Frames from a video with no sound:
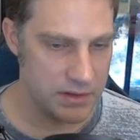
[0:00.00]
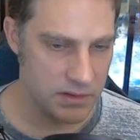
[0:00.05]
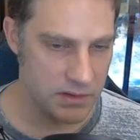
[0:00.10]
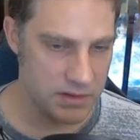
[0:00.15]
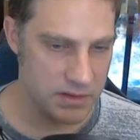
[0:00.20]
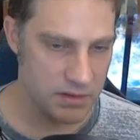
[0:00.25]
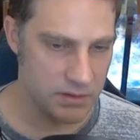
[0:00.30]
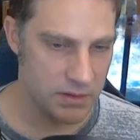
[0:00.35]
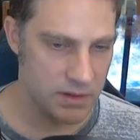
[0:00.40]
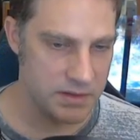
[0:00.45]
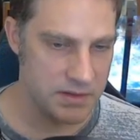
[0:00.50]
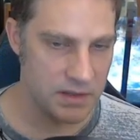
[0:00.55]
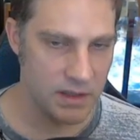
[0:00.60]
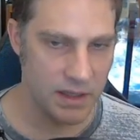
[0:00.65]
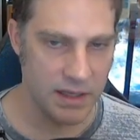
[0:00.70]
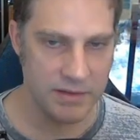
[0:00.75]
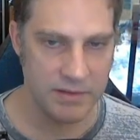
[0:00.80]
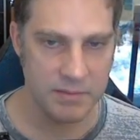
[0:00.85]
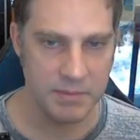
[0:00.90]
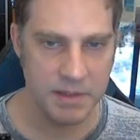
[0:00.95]
Okay, so it's
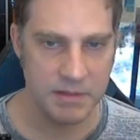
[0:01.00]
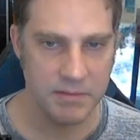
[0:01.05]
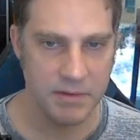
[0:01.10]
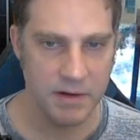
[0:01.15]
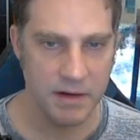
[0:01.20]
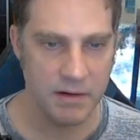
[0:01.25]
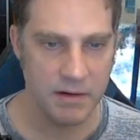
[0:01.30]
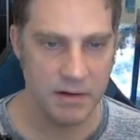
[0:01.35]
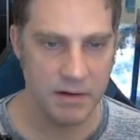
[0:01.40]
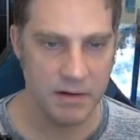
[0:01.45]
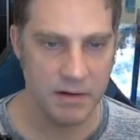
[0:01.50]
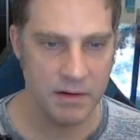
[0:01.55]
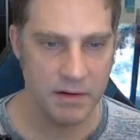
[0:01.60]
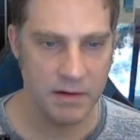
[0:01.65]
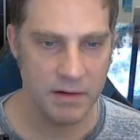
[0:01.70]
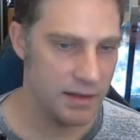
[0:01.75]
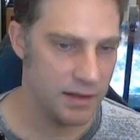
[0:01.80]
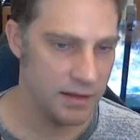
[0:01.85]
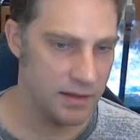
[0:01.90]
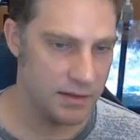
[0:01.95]
still asking me to
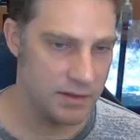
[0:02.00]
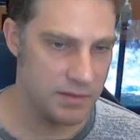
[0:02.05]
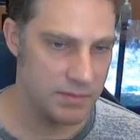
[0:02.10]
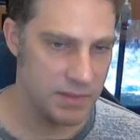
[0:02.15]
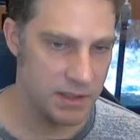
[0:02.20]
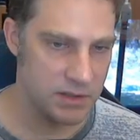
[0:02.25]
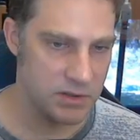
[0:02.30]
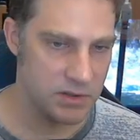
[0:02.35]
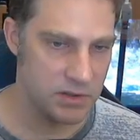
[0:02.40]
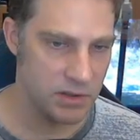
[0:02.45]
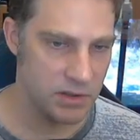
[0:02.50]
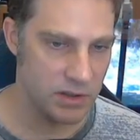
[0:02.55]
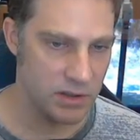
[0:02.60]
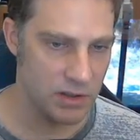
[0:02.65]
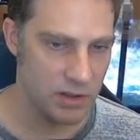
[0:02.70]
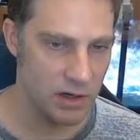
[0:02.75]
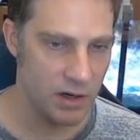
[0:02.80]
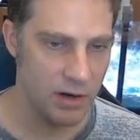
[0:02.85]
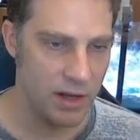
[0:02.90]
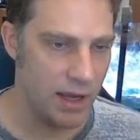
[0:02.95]
verify. Let's make
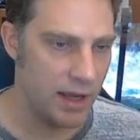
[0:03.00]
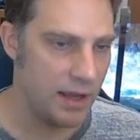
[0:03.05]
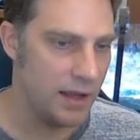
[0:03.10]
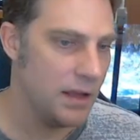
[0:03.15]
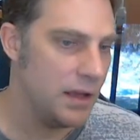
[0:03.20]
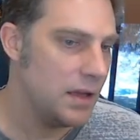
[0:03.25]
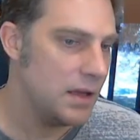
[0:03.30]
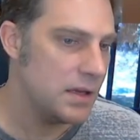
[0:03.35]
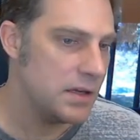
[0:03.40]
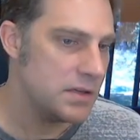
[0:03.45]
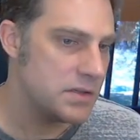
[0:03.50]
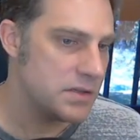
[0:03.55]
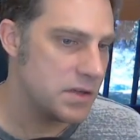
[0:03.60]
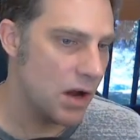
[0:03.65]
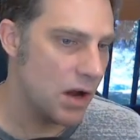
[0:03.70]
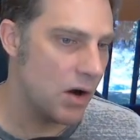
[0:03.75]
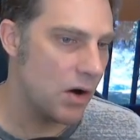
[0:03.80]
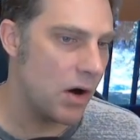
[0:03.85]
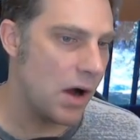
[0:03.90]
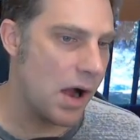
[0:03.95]
sure. Okay,
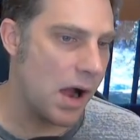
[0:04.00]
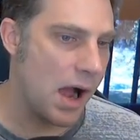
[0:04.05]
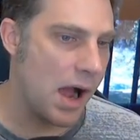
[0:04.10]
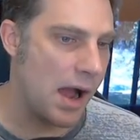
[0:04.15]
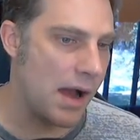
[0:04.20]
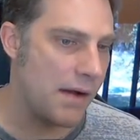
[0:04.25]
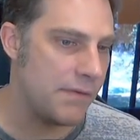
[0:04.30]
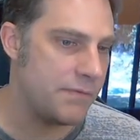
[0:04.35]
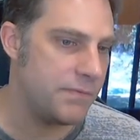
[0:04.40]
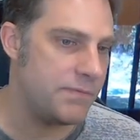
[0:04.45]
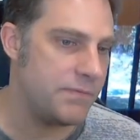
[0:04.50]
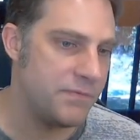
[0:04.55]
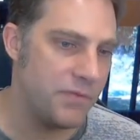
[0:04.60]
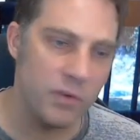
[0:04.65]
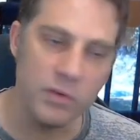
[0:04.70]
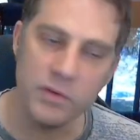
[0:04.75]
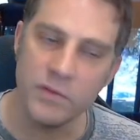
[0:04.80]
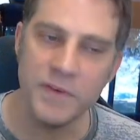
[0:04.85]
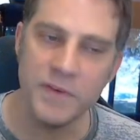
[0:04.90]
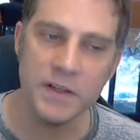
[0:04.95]
so I've
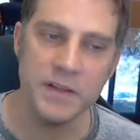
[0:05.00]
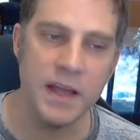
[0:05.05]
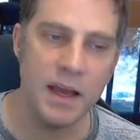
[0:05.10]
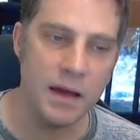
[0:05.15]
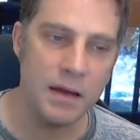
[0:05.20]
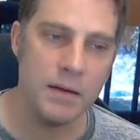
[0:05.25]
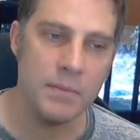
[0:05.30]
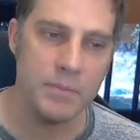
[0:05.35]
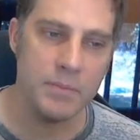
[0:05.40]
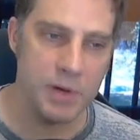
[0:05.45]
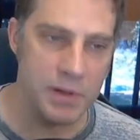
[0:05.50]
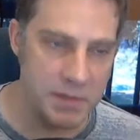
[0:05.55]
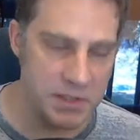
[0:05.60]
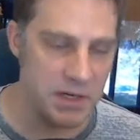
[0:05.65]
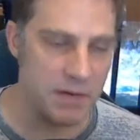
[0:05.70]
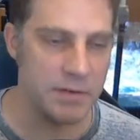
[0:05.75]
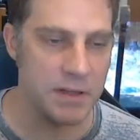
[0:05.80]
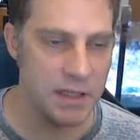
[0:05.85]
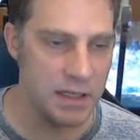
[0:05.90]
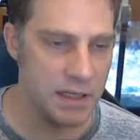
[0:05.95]
filled out
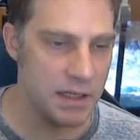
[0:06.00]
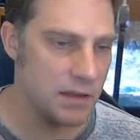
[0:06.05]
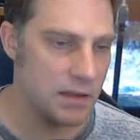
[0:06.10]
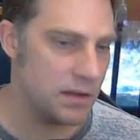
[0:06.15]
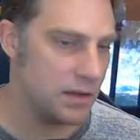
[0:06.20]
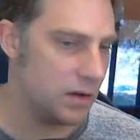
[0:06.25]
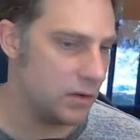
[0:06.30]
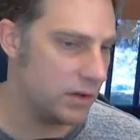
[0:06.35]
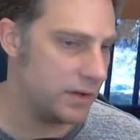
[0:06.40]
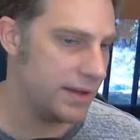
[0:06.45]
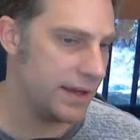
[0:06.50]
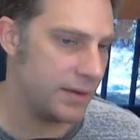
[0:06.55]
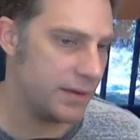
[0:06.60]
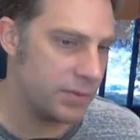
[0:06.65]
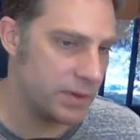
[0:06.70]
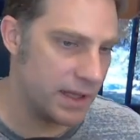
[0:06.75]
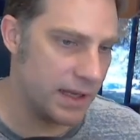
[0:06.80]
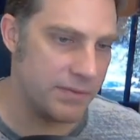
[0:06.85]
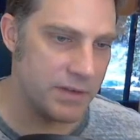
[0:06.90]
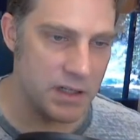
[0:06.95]
pretty much everything. The only
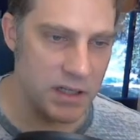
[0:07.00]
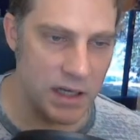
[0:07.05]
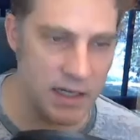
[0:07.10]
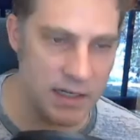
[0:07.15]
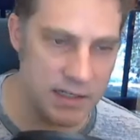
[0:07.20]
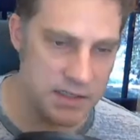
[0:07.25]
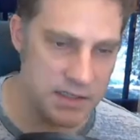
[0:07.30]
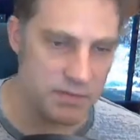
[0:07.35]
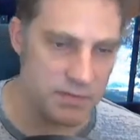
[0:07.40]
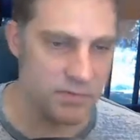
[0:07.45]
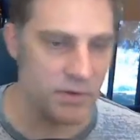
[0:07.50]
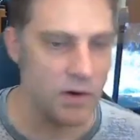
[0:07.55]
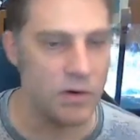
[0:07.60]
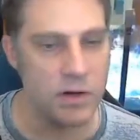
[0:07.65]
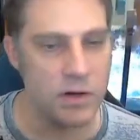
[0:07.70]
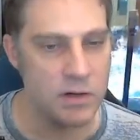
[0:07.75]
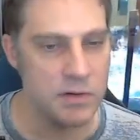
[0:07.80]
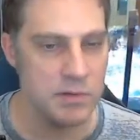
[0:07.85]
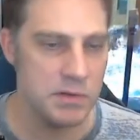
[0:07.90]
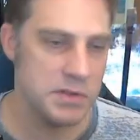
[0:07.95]
thing I really haven't done is the
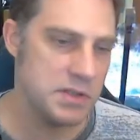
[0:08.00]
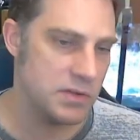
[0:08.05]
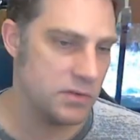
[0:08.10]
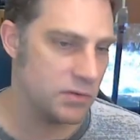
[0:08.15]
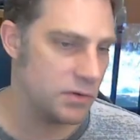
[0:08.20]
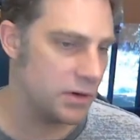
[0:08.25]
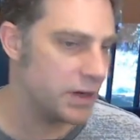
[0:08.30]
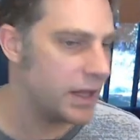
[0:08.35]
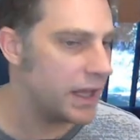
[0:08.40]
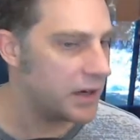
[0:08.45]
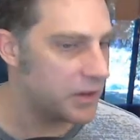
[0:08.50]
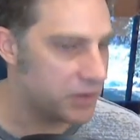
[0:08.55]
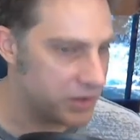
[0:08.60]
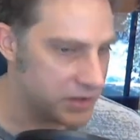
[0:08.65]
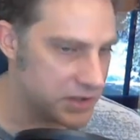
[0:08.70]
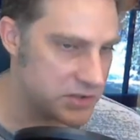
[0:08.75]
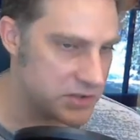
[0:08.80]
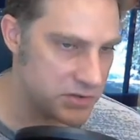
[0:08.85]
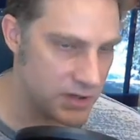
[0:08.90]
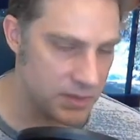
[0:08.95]
photos and a
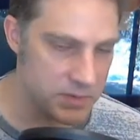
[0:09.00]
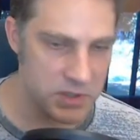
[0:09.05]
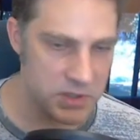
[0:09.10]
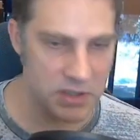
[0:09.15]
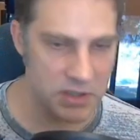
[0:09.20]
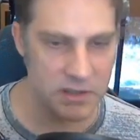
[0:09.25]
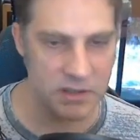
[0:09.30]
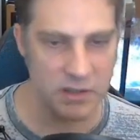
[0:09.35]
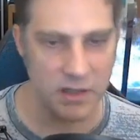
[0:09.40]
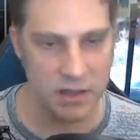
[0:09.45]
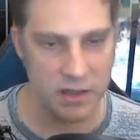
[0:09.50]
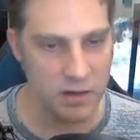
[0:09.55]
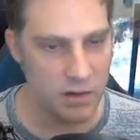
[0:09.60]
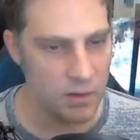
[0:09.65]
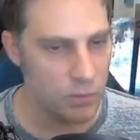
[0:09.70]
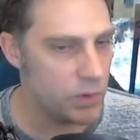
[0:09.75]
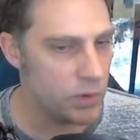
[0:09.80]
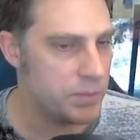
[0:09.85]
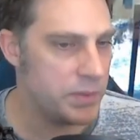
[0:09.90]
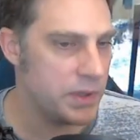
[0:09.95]
good description.
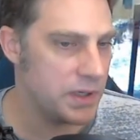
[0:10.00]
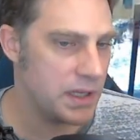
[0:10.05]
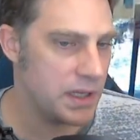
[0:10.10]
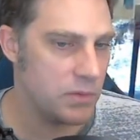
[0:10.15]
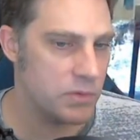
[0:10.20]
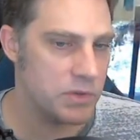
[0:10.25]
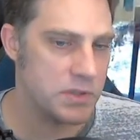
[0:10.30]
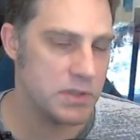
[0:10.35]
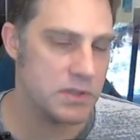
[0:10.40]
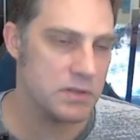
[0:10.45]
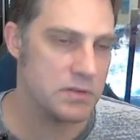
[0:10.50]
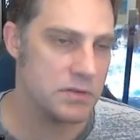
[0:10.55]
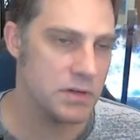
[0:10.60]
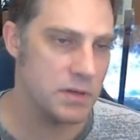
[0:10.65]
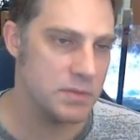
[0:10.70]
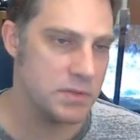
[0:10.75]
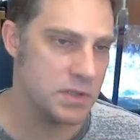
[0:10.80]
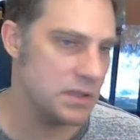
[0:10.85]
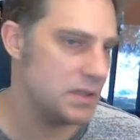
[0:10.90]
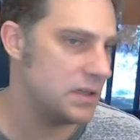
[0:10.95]
I would put keywords in the
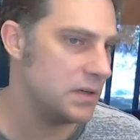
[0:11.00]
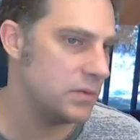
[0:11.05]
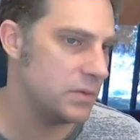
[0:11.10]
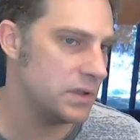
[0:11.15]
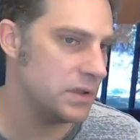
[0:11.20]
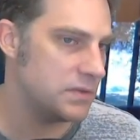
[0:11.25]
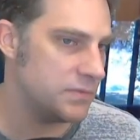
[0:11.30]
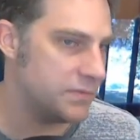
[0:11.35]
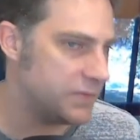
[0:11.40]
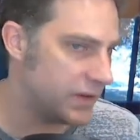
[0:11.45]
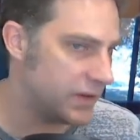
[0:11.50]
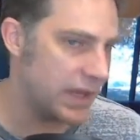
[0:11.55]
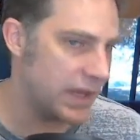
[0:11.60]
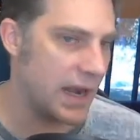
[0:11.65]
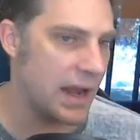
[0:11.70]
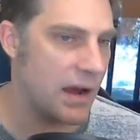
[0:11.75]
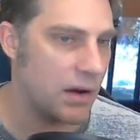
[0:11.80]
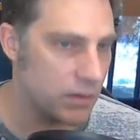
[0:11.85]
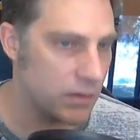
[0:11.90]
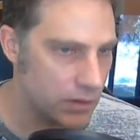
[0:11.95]
description, and I would
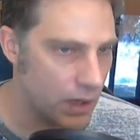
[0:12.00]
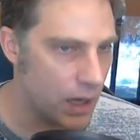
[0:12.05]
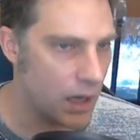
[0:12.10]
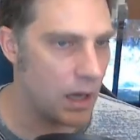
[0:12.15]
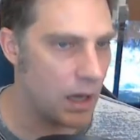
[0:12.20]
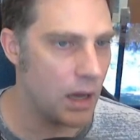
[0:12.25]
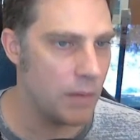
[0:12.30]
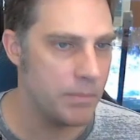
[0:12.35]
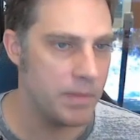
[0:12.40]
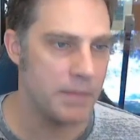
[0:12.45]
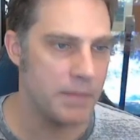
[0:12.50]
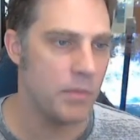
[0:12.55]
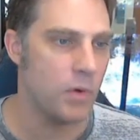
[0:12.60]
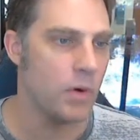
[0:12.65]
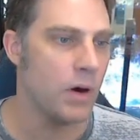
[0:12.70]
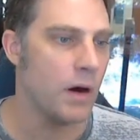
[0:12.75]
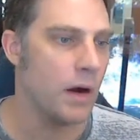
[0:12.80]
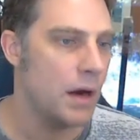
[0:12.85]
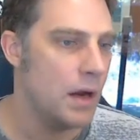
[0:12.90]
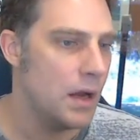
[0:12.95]
fill that out a
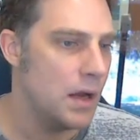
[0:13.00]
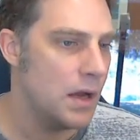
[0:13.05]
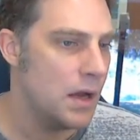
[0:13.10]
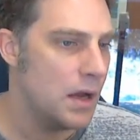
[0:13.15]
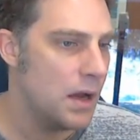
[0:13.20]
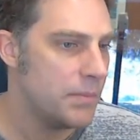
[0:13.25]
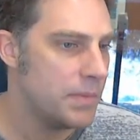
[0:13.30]
bit more.